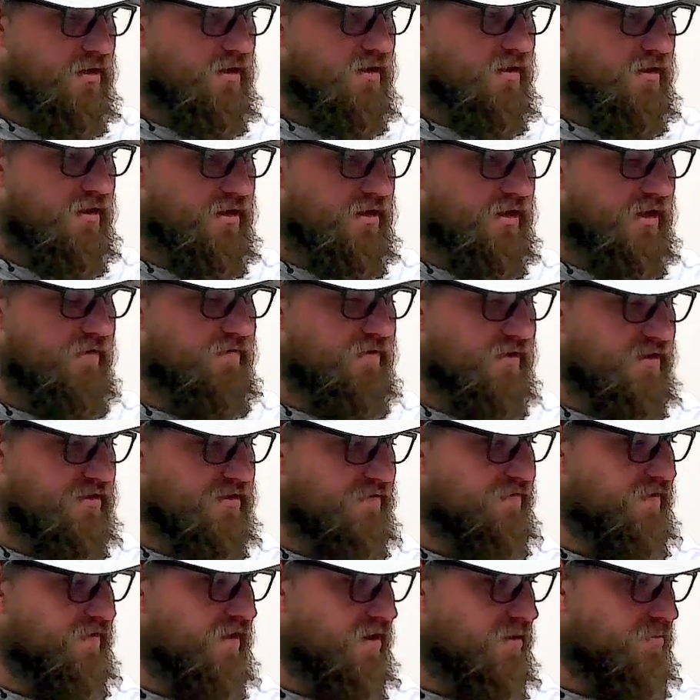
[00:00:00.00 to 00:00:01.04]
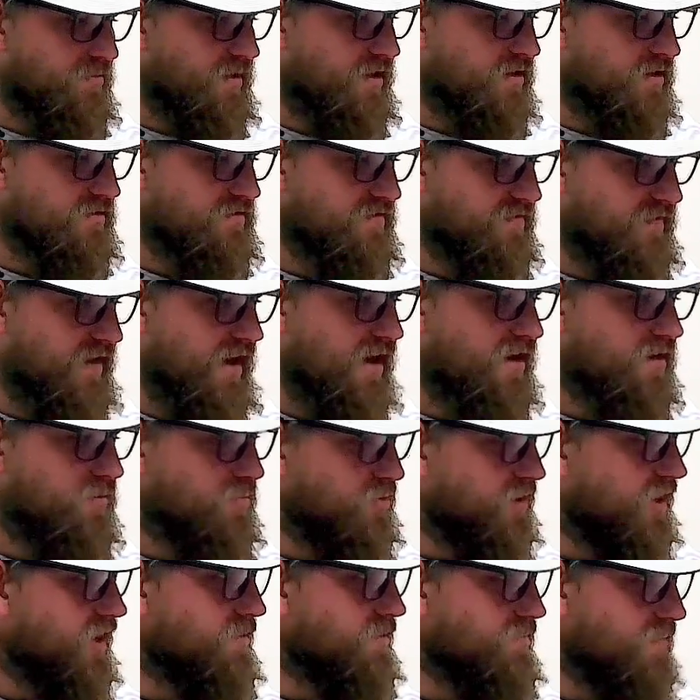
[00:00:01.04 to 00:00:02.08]
the defensive fundamentals of how to
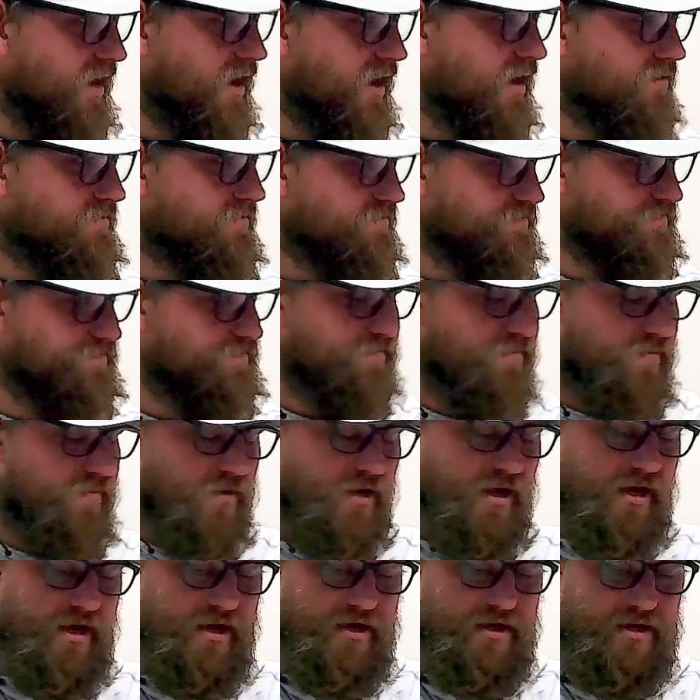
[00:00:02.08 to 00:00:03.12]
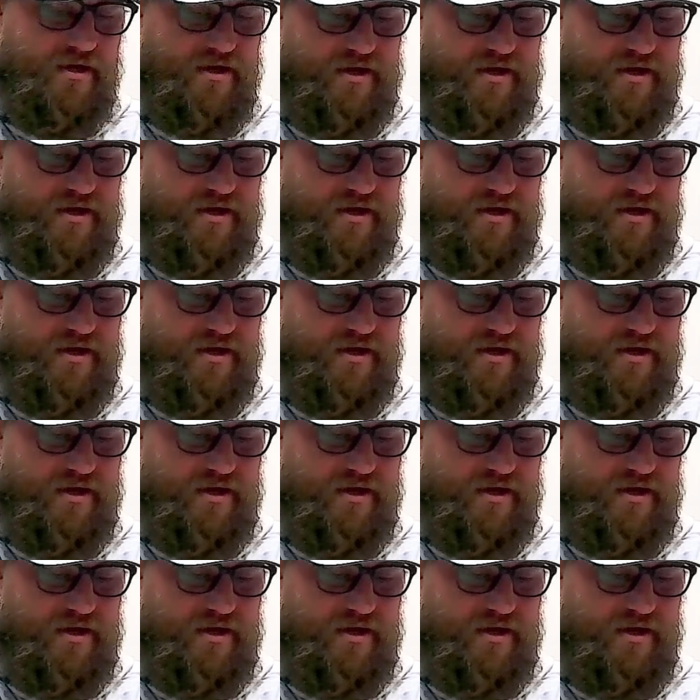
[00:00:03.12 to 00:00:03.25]
play man, right?